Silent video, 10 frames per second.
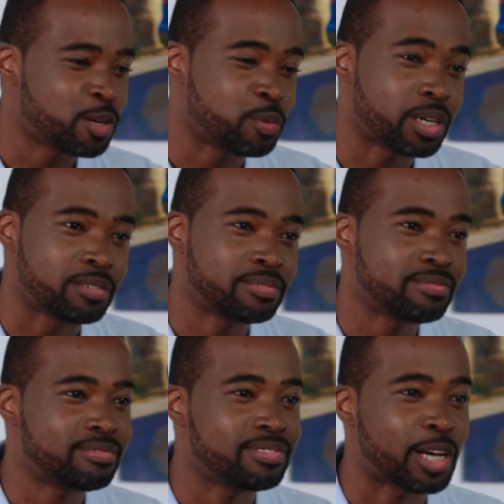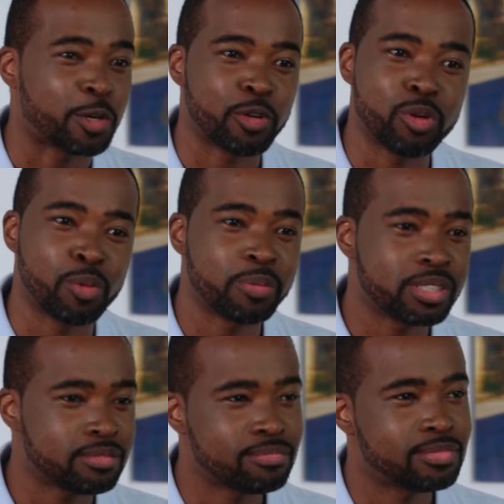Well, I'll give you a
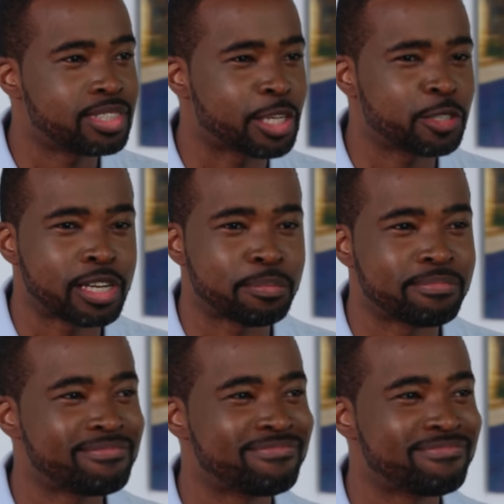moment. Take your time.